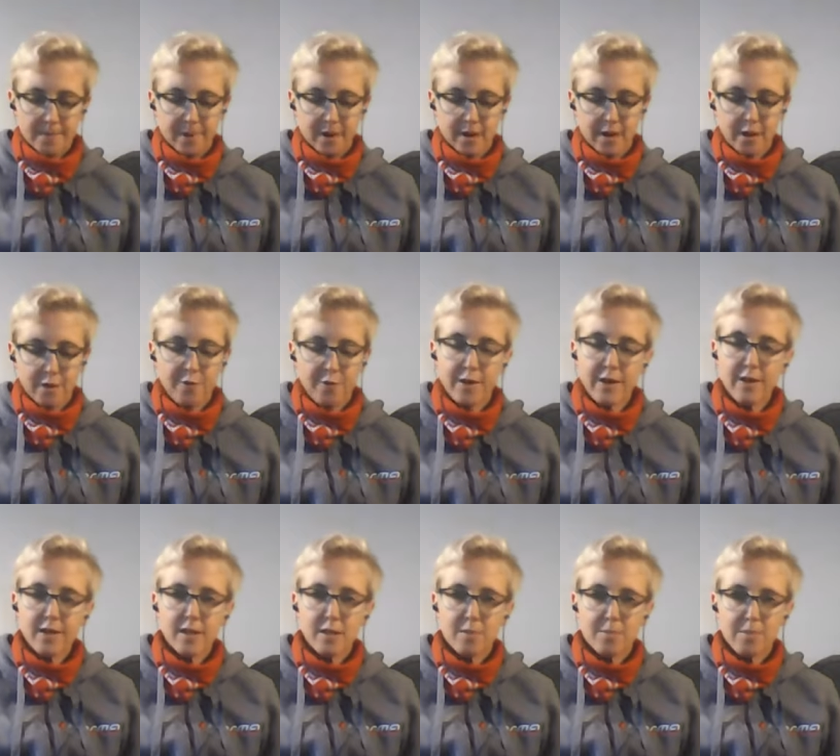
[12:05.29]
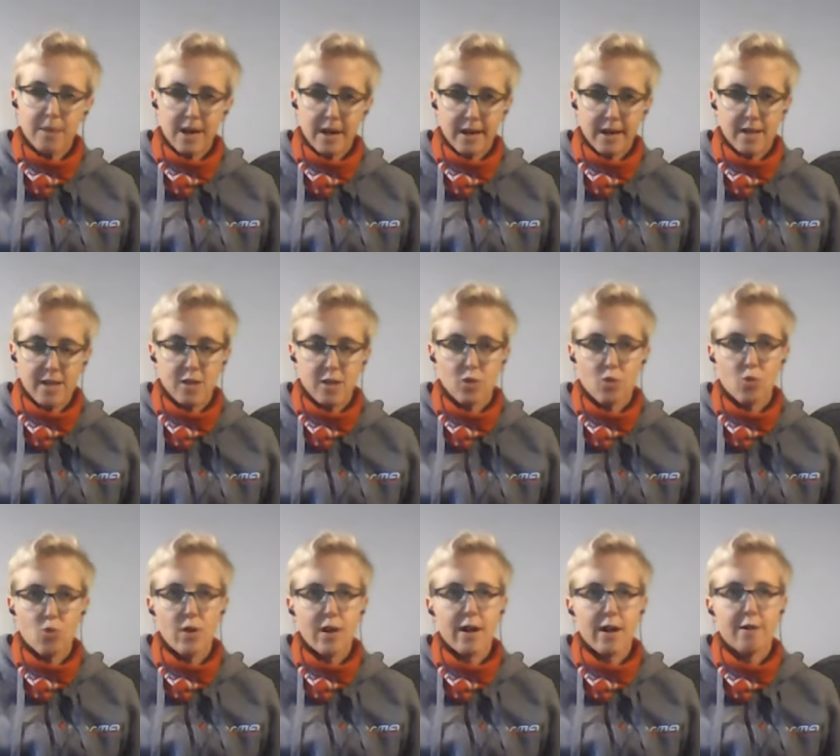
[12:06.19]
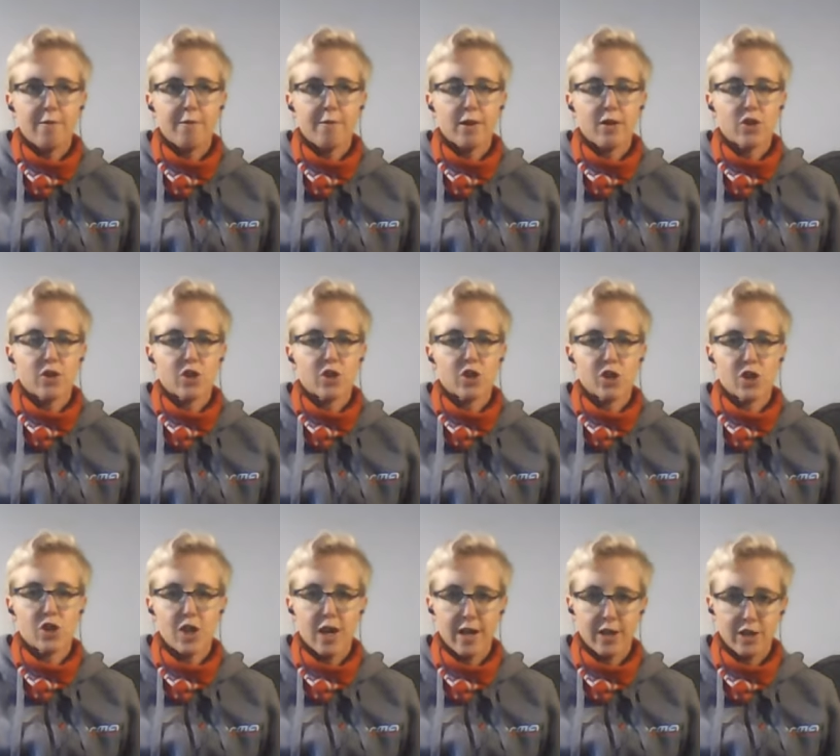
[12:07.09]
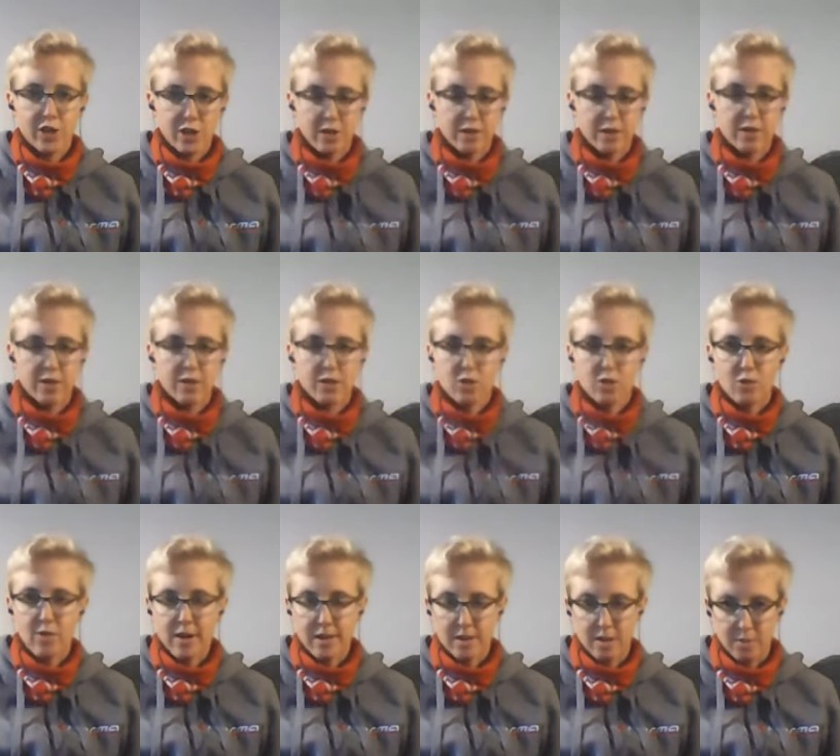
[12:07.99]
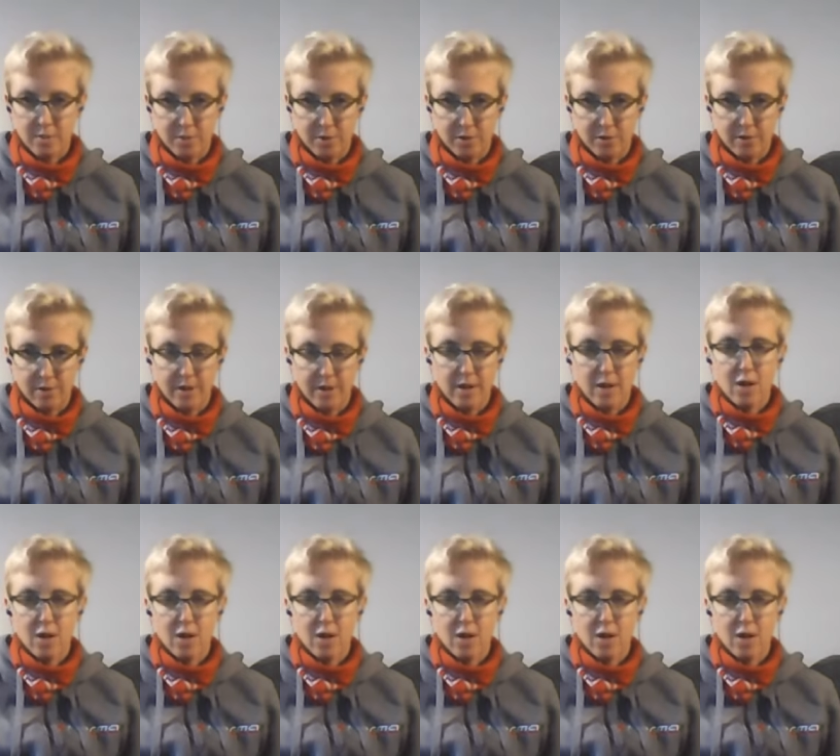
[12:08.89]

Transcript: in the first place, we have scheduled transport.